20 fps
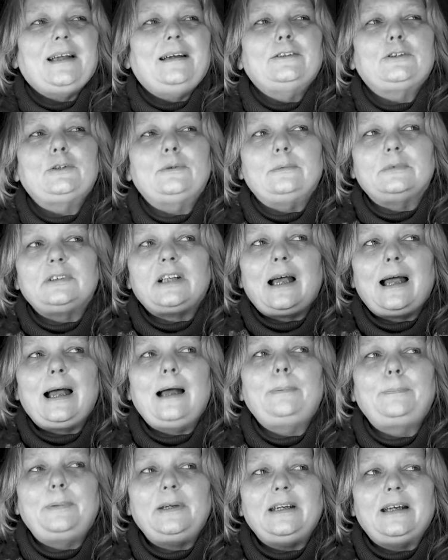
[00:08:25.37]
So it was
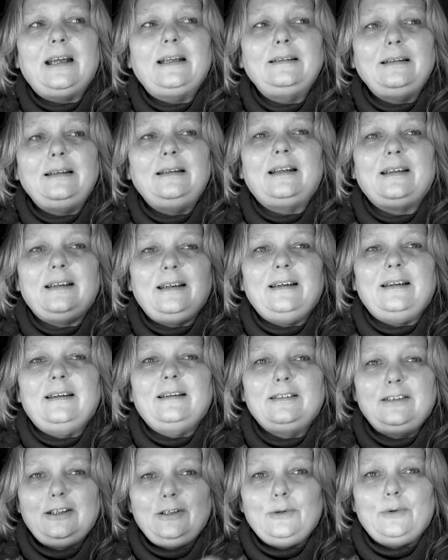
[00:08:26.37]
happy in the,
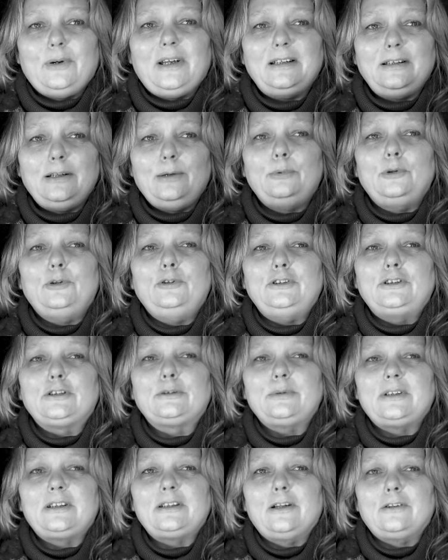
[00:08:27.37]
you know, in the
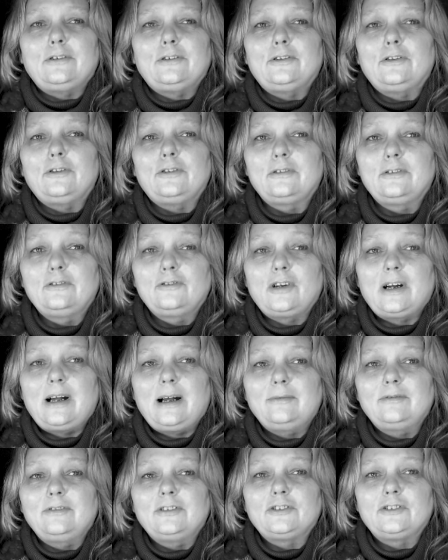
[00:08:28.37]
woods with other
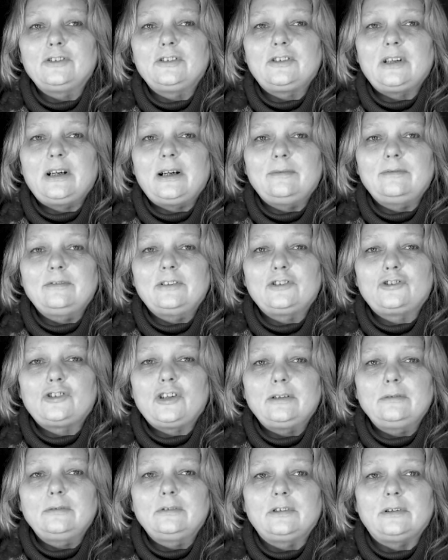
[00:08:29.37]
travellers and traveller
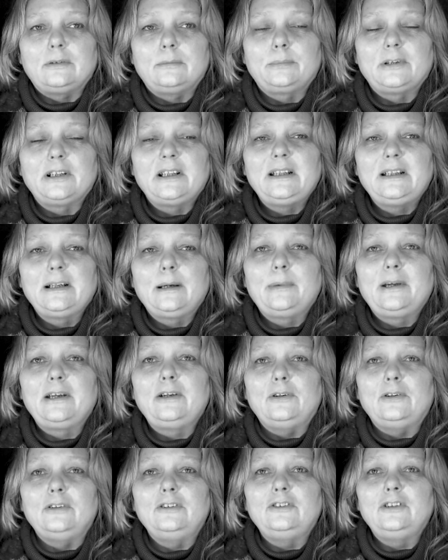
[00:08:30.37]
children playing
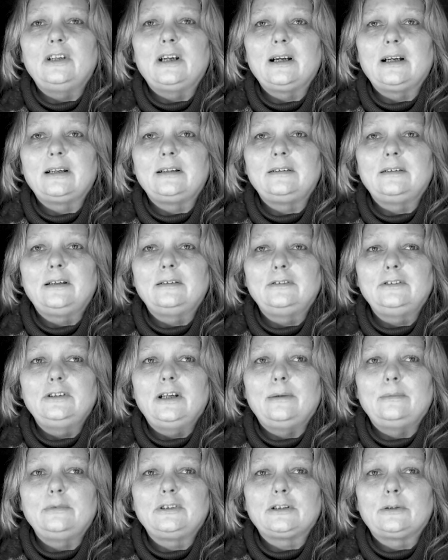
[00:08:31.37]
about, and you had,
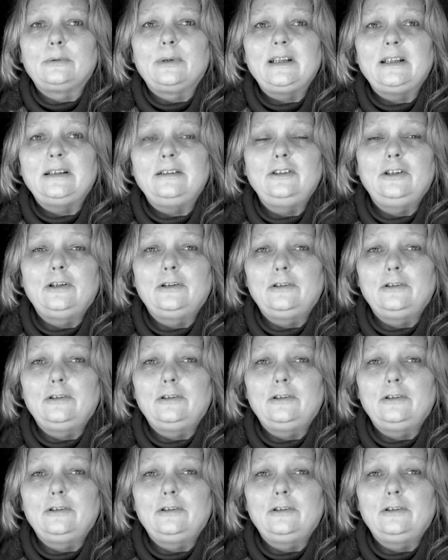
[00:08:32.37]
it was quite